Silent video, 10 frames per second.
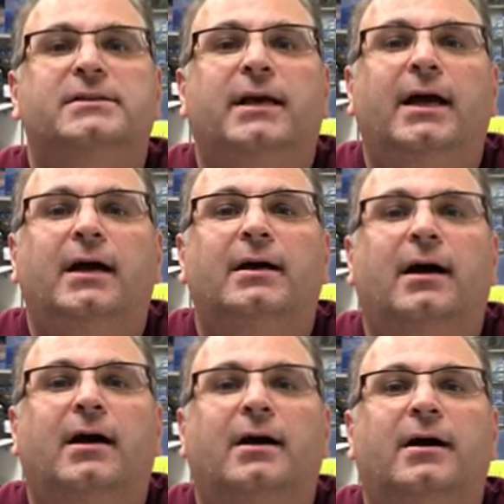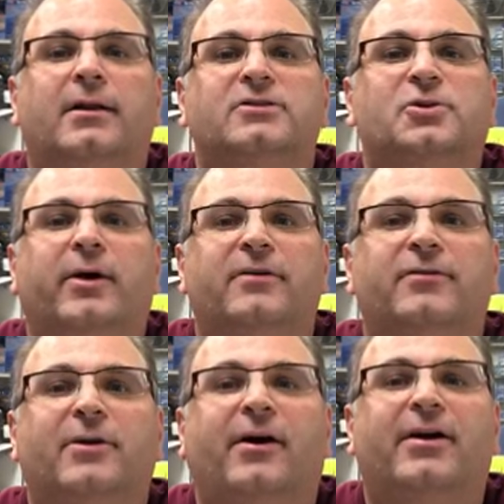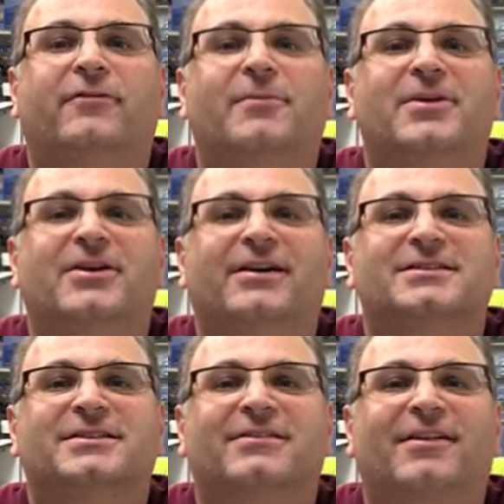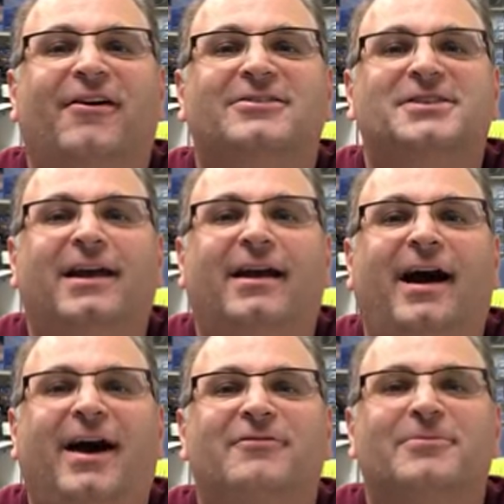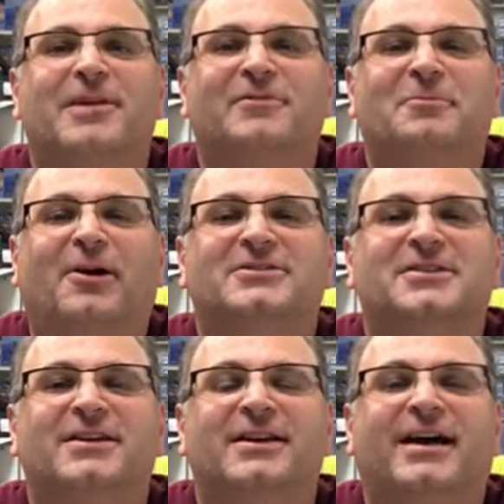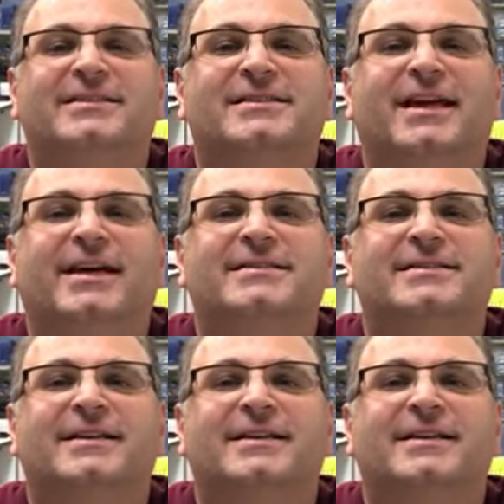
Yeah, there's quite a few on here from the U.S. They're all saying hi from different parts of the United States.